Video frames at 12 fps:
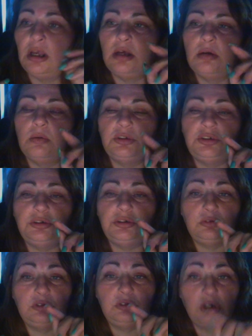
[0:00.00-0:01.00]
What you
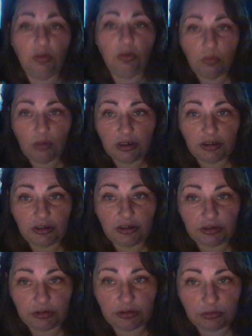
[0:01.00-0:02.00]
don't want to
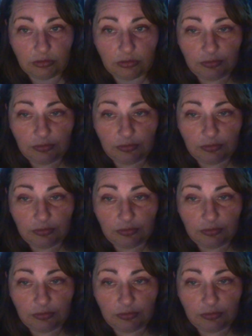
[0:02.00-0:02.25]
do